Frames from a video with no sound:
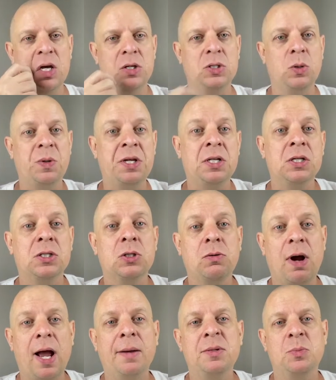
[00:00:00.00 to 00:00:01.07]
So he
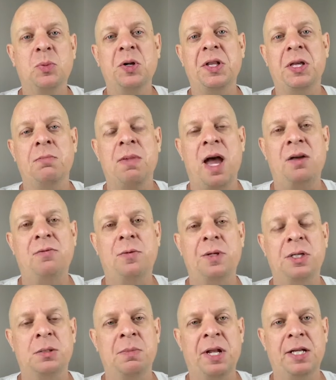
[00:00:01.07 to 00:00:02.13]
describes breathing
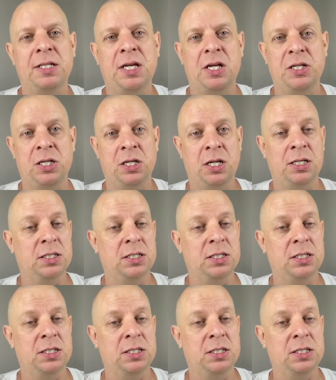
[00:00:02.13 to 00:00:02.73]
mindfulness meditation